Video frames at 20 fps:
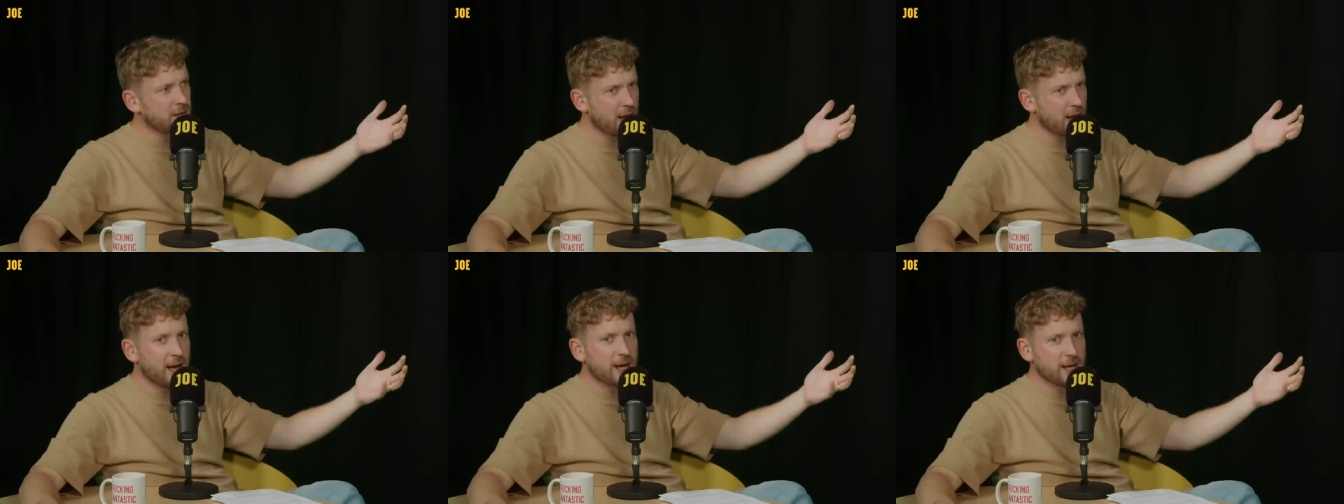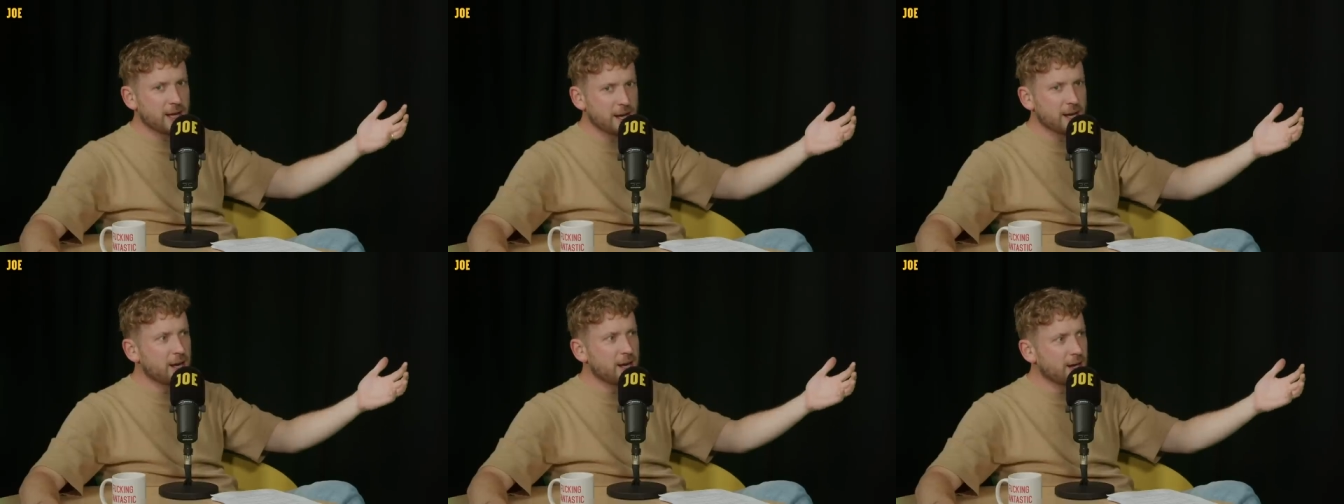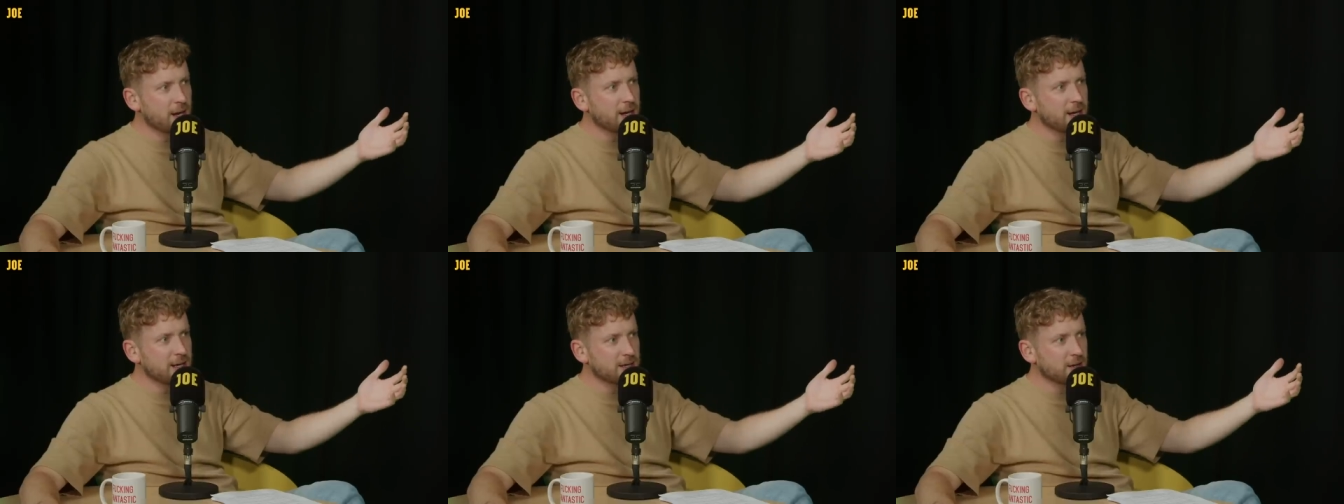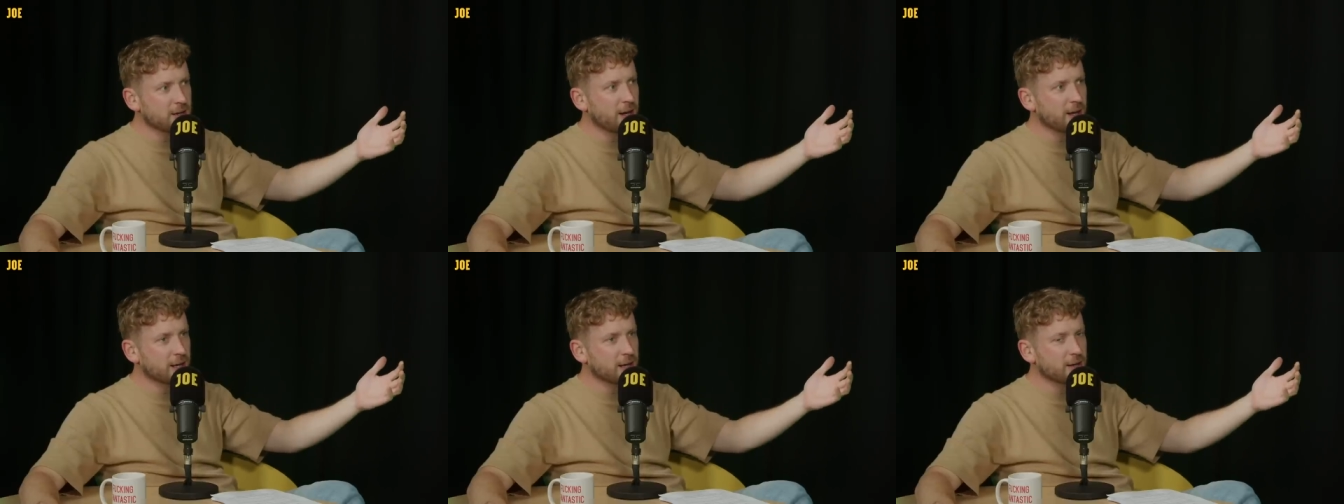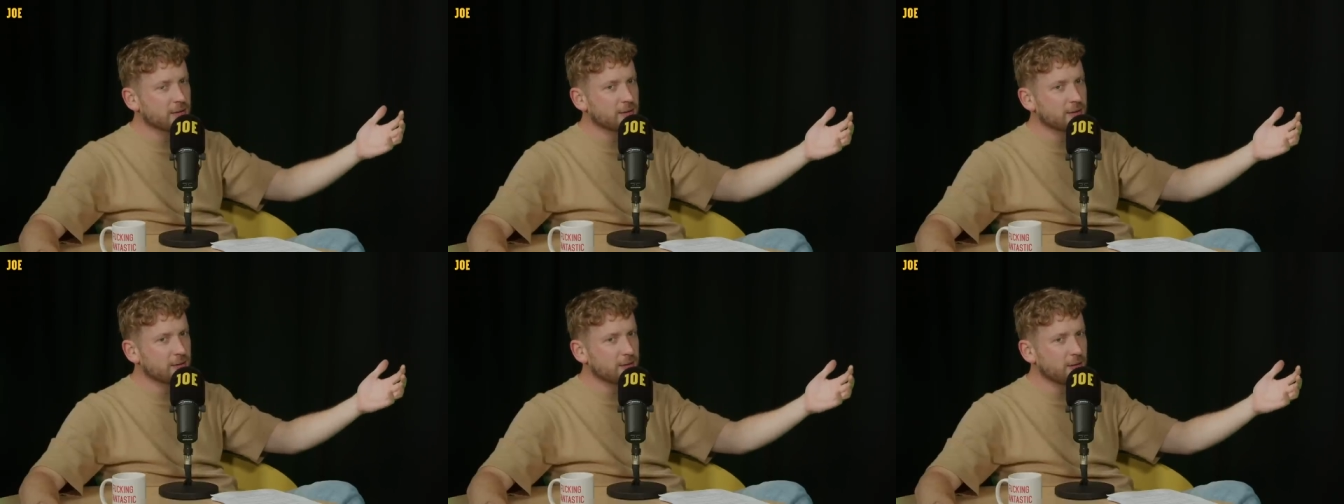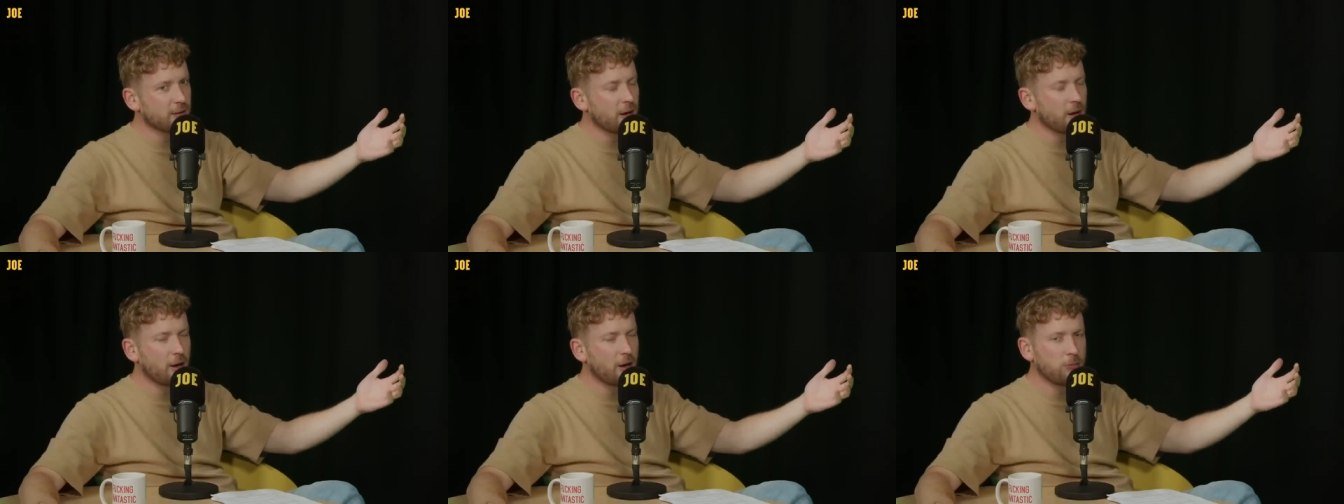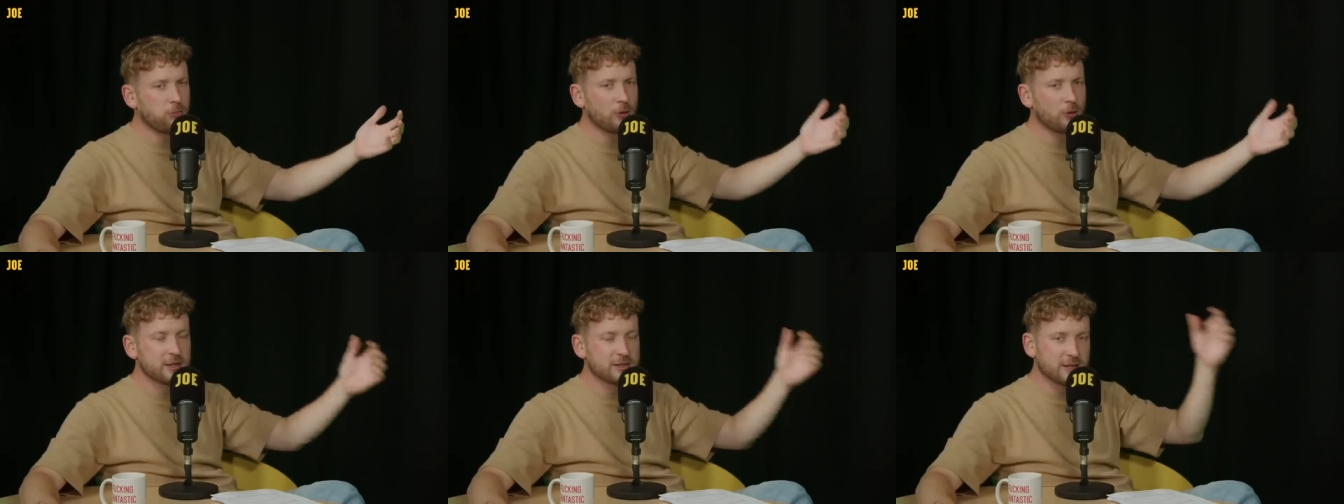Yeah. He's like,
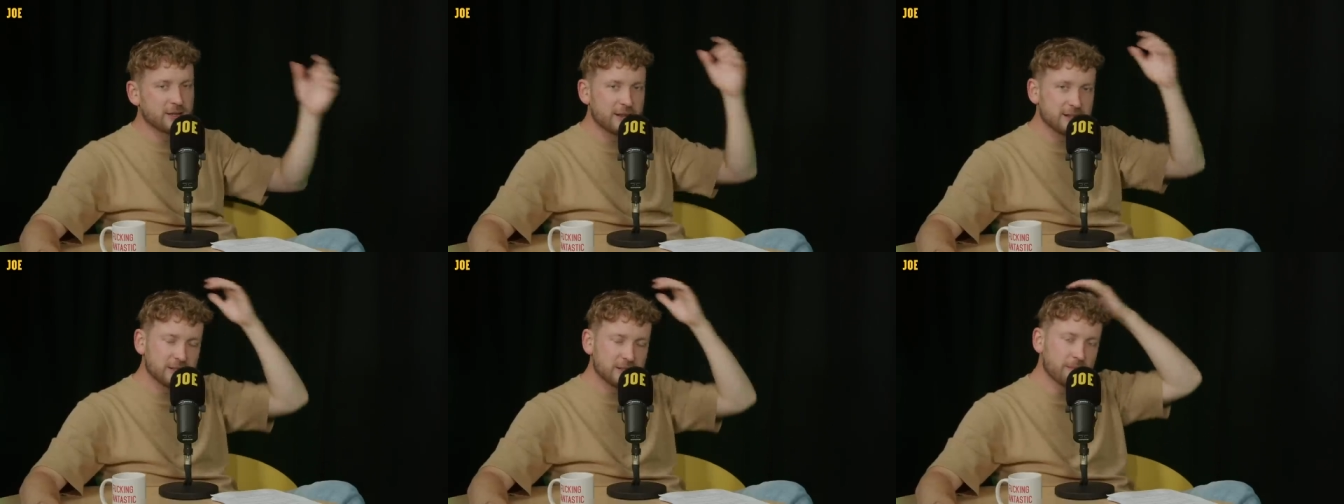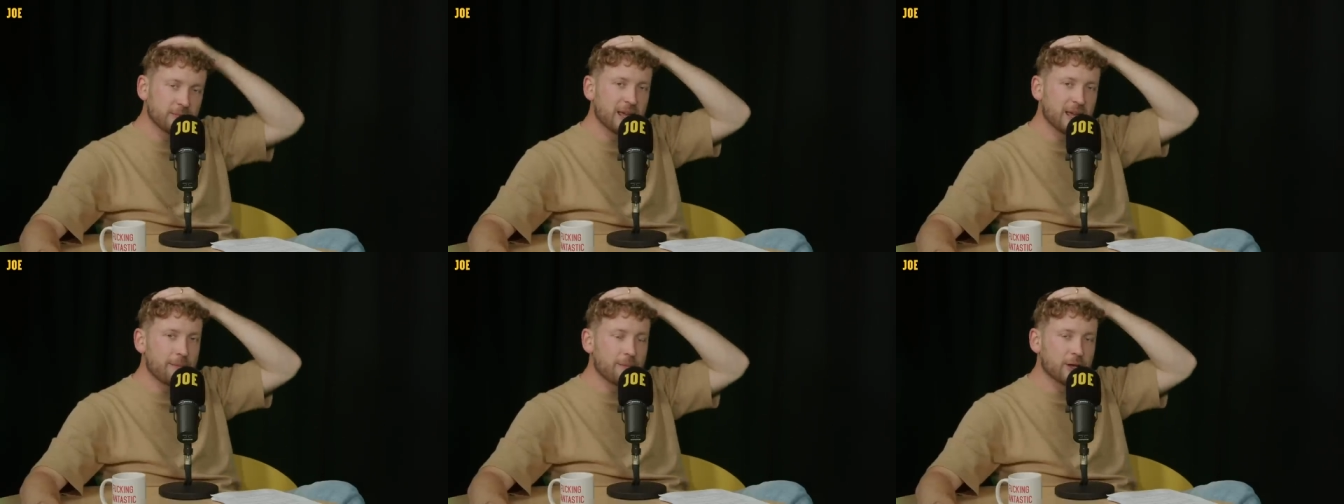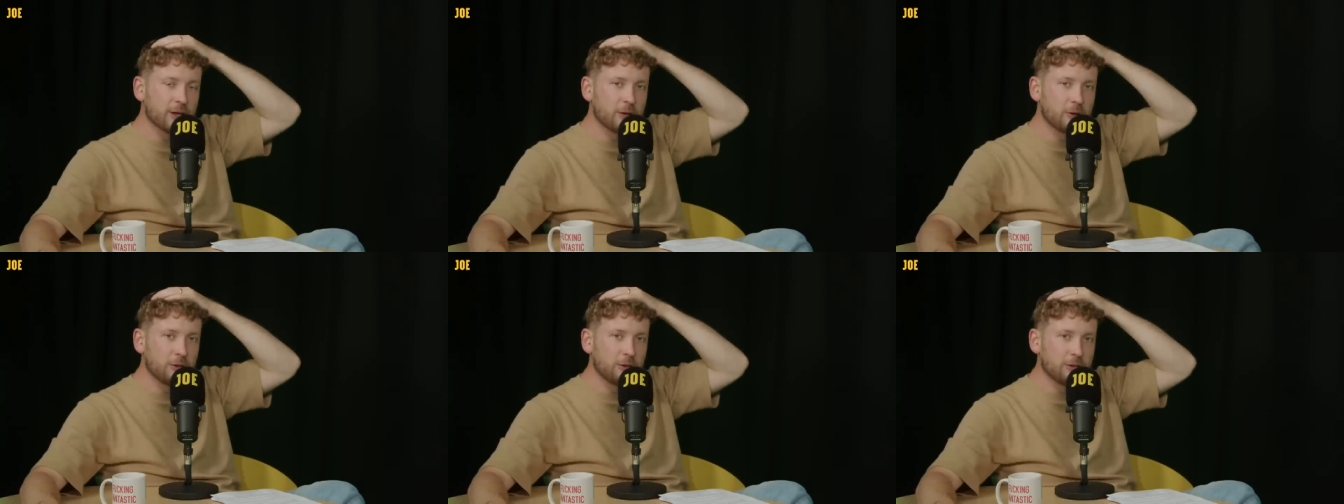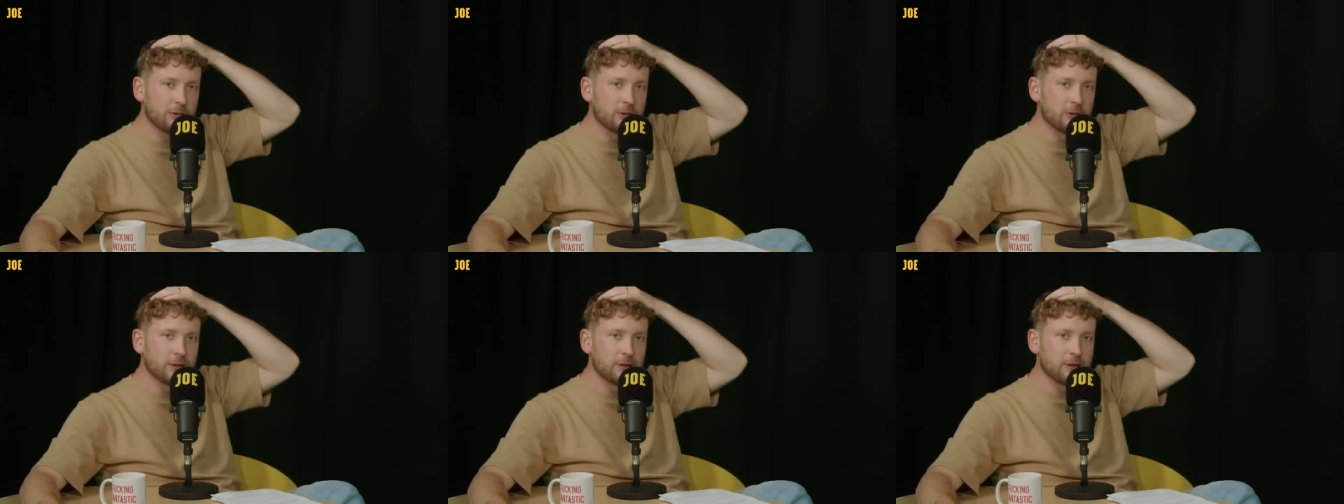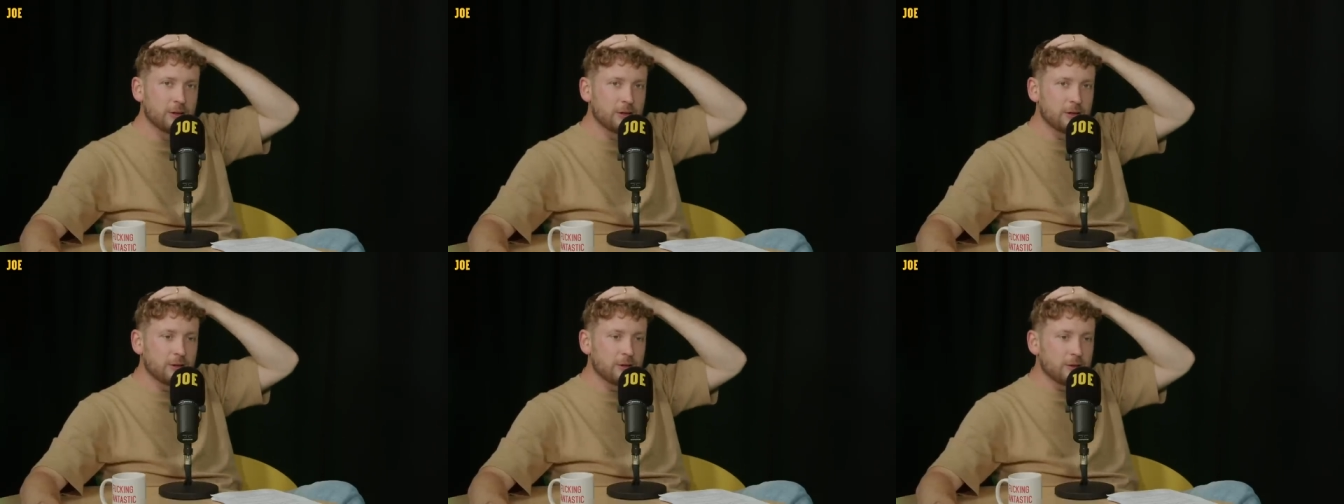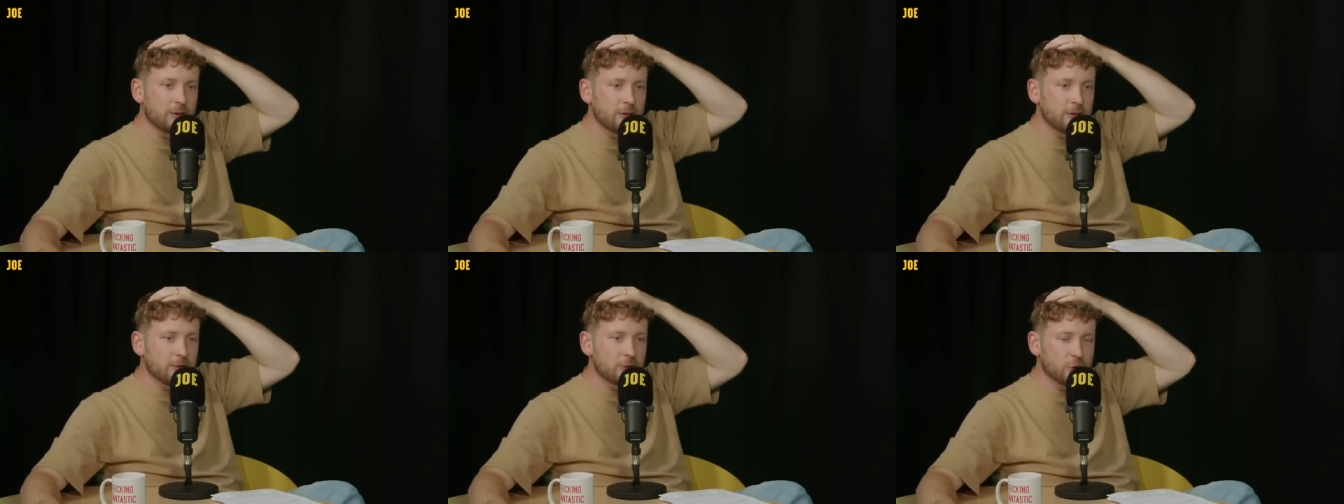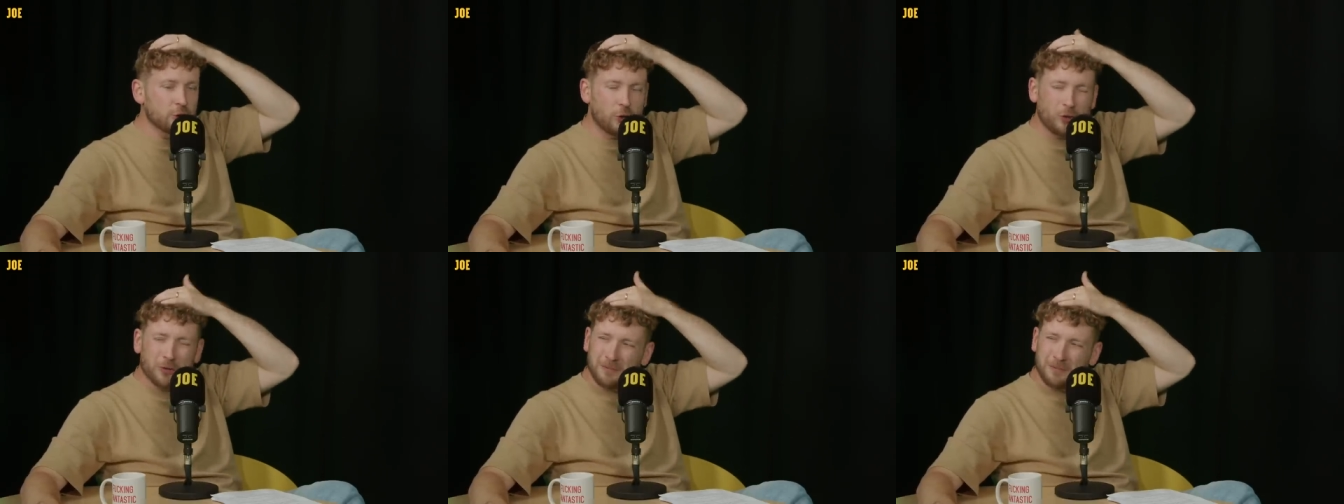oh, what is it? There's some chemical.
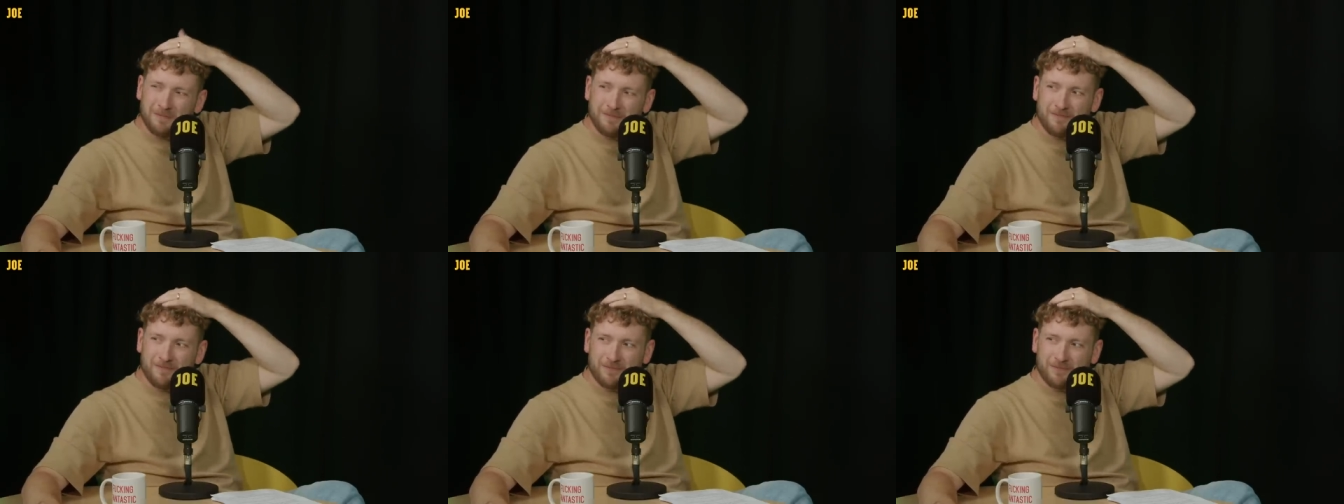Sean?